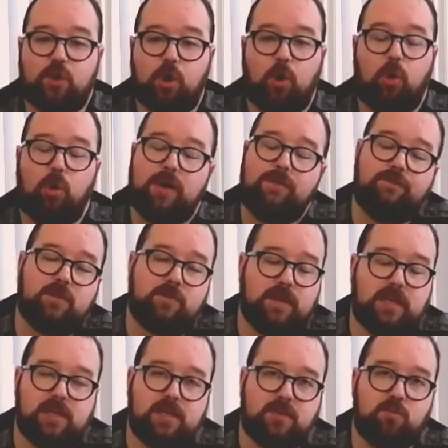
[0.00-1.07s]
core
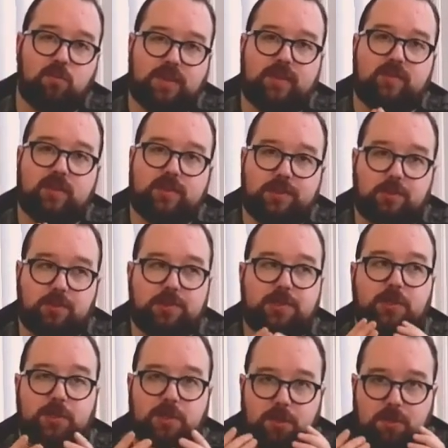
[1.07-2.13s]
information within the
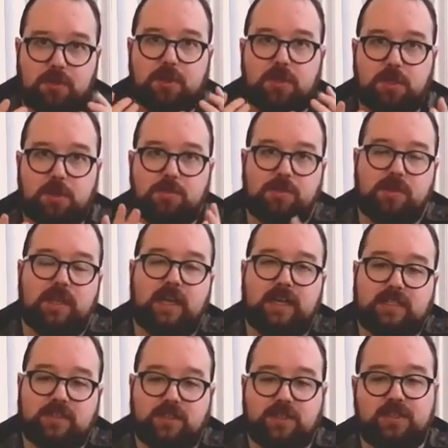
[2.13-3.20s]
source that you can
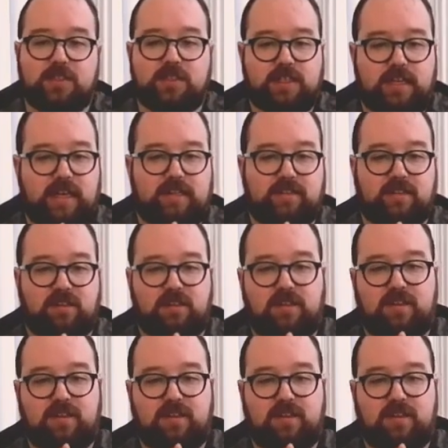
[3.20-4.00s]
utilise and understand.